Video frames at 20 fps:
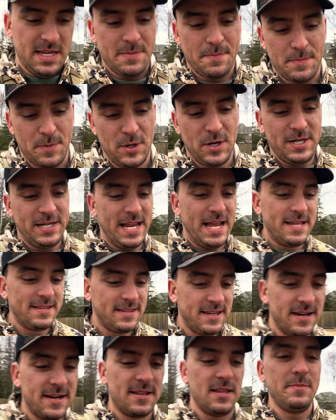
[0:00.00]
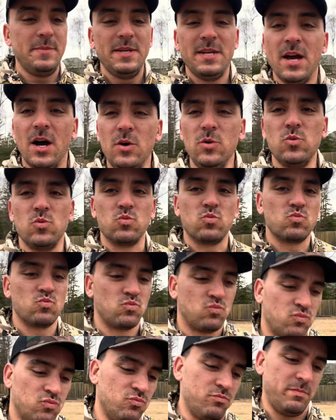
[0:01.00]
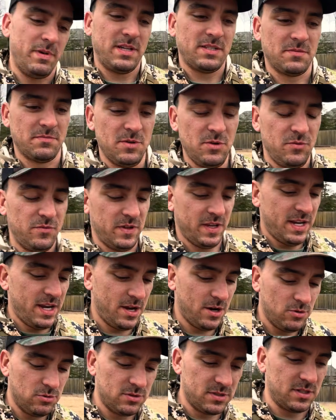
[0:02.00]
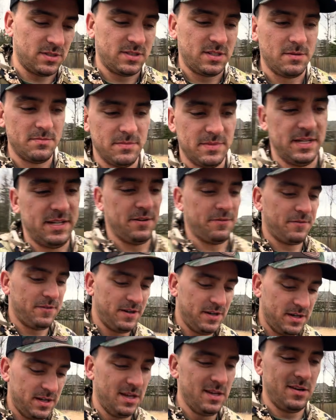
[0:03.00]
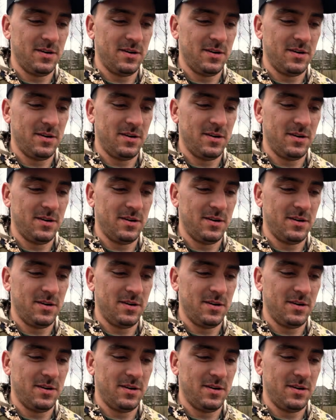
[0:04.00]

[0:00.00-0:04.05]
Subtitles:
Put it down there, let me know. Make some new videos on something different,